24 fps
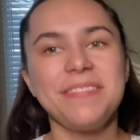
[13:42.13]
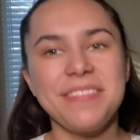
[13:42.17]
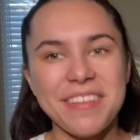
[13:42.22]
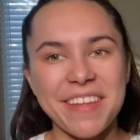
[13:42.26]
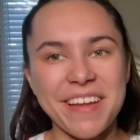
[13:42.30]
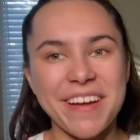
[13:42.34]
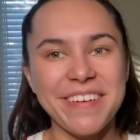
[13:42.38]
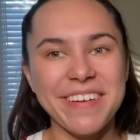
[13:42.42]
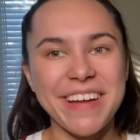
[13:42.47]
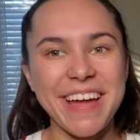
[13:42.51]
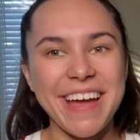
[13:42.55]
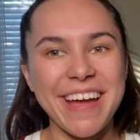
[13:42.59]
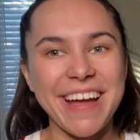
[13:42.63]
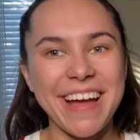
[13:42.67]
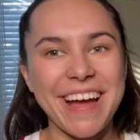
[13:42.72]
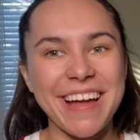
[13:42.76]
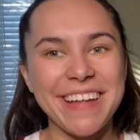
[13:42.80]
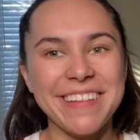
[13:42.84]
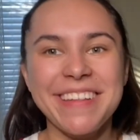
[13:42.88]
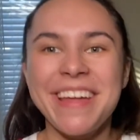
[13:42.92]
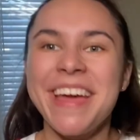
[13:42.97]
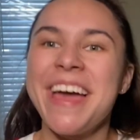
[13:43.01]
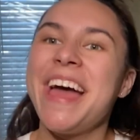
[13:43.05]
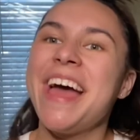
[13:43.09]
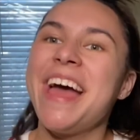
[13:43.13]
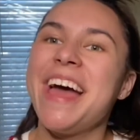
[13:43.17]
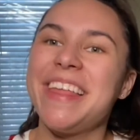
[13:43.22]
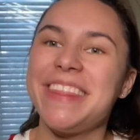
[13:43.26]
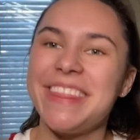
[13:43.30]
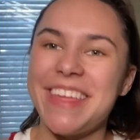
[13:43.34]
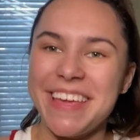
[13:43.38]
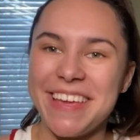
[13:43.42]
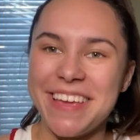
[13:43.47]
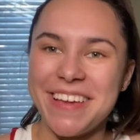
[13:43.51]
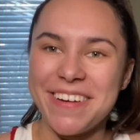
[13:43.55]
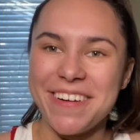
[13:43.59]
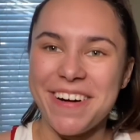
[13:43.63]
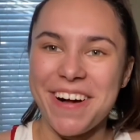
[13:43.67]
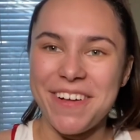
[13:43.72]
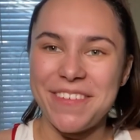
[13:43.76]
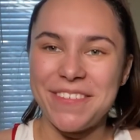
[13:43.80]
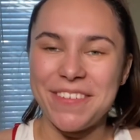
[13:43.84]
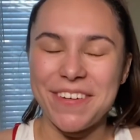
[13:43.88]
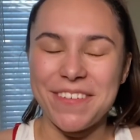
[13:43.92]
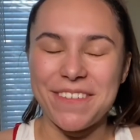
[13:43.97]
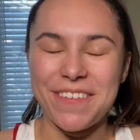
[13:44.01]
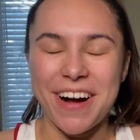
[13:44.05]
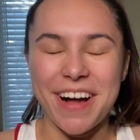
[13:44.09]
Okay guys, thank you all
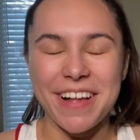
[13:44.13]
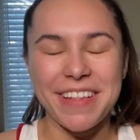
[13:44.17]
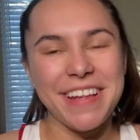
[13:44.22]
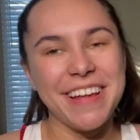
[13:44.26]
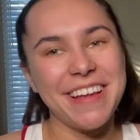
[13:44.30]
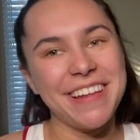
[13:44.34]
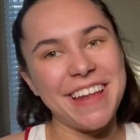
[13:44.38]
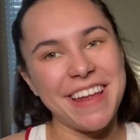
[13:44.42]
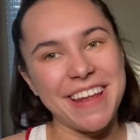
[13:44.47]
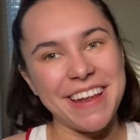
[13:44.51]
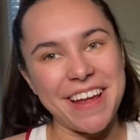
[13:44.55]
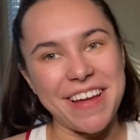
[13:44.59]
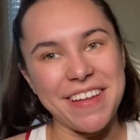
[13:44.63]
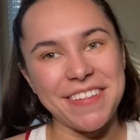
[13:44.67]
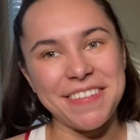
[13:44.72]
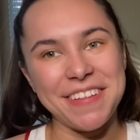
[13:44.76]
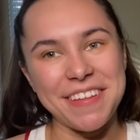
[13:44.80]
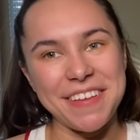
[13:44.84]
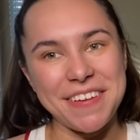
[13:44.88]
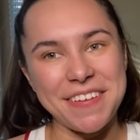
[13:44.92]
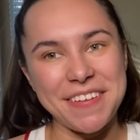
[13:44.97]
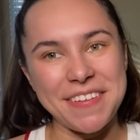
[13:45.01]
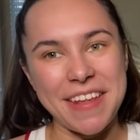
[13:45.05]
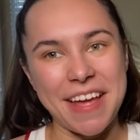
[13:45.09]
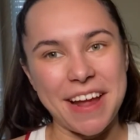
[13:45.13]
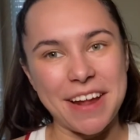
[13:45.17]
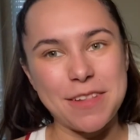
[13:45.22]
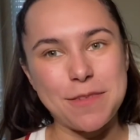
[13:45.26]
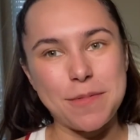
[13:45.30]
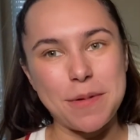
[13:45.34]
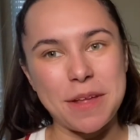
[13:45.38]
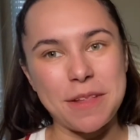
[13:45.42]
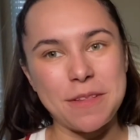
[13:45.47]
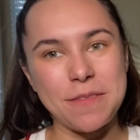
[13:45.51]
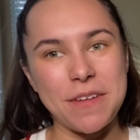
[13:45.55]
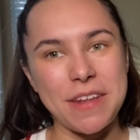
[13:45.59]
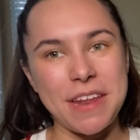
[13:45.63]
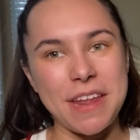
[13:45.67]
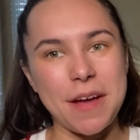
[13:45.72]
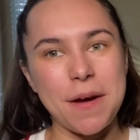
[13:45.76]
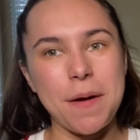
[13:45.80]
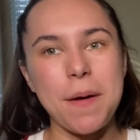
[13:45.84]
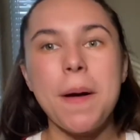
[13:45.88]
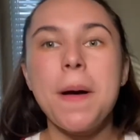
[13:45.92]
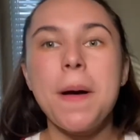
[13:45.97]
for watching and I'll see you in next week's video.